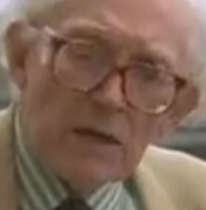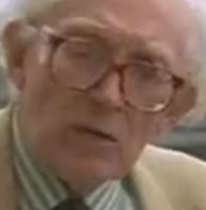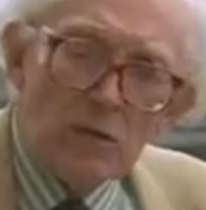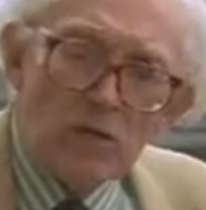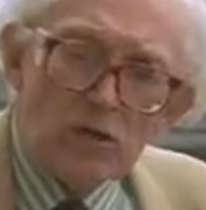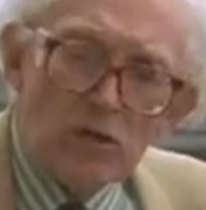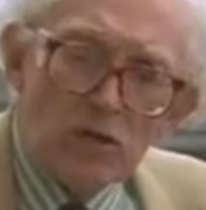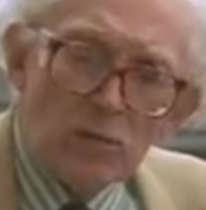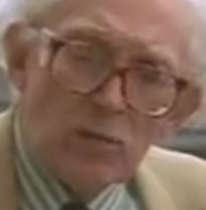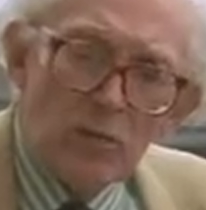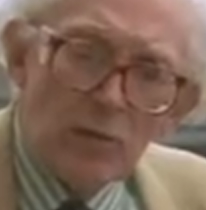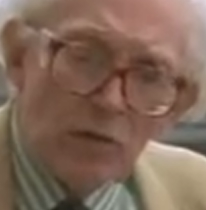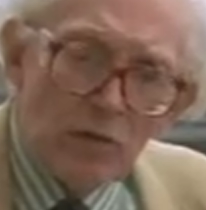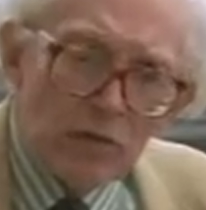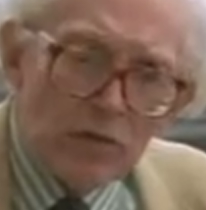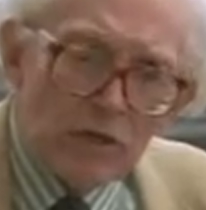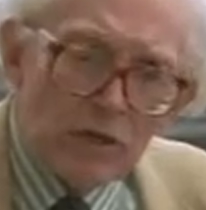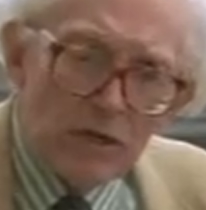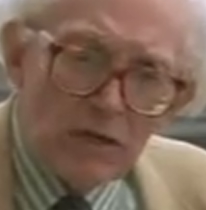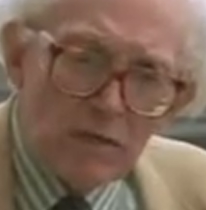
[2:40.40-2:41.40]
here was
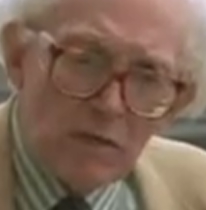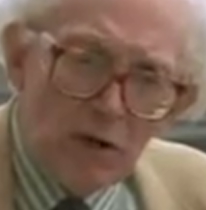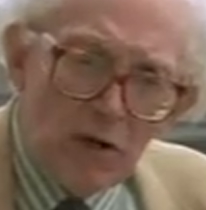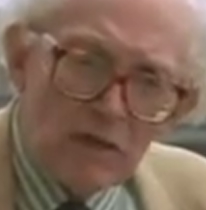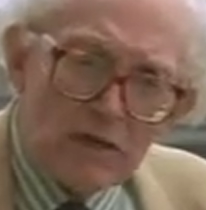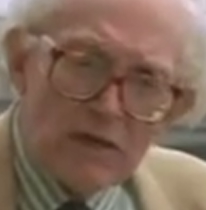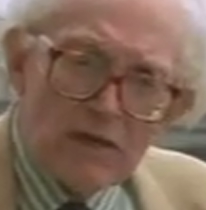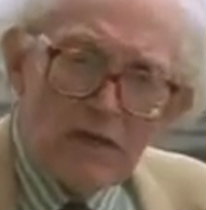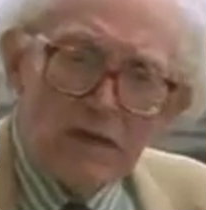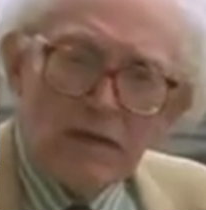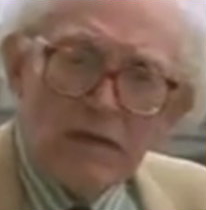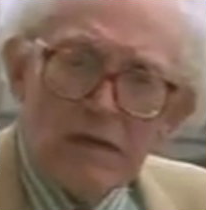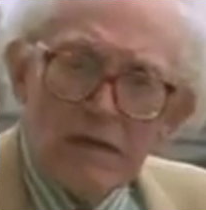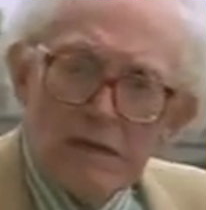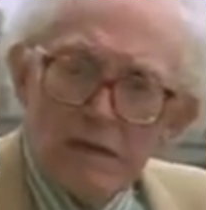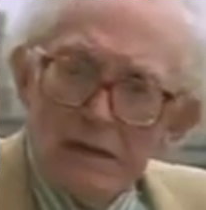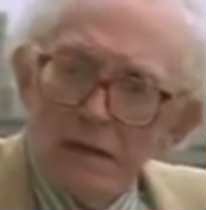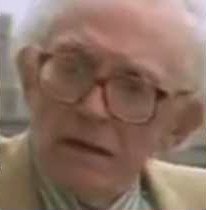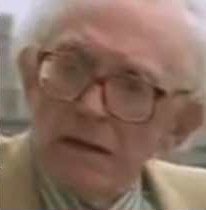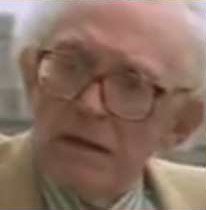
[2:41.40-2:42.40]
supporting what, uh,
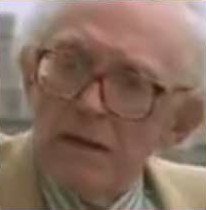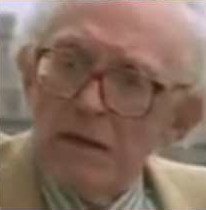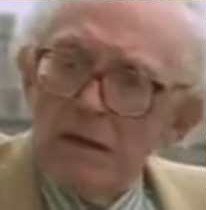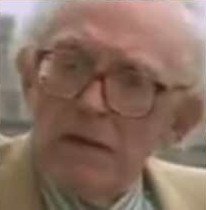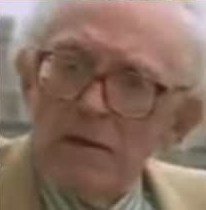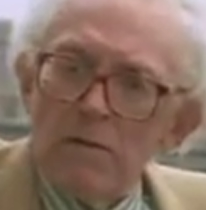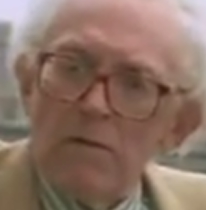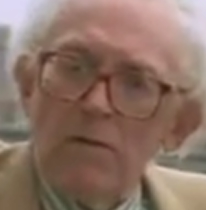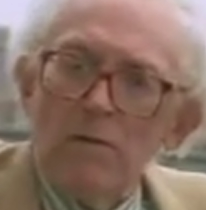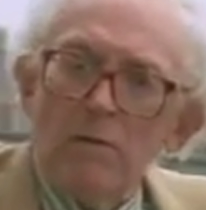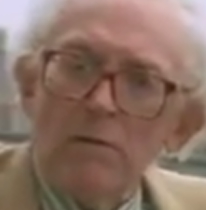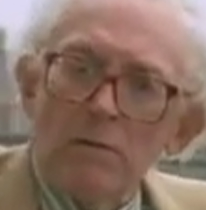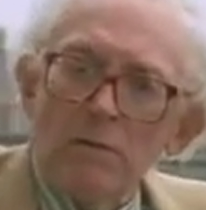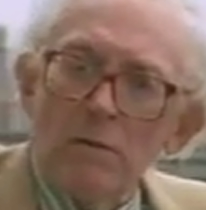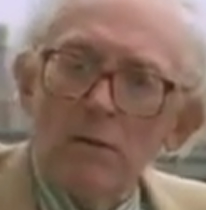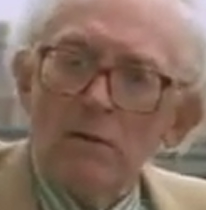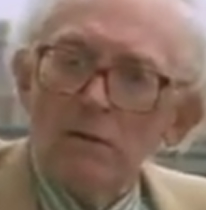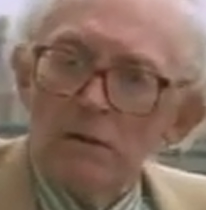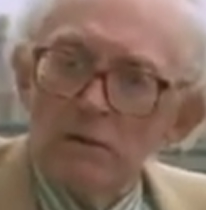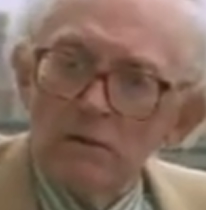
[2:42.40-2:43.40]
uh,
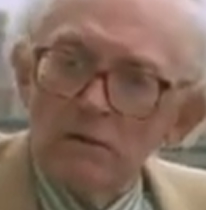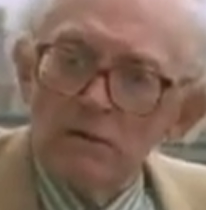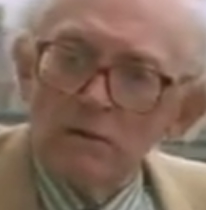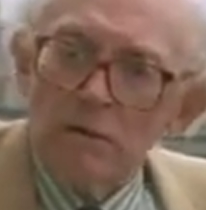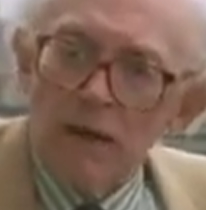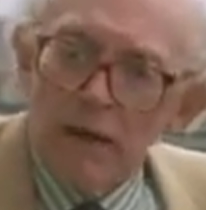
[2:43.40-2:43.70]
what the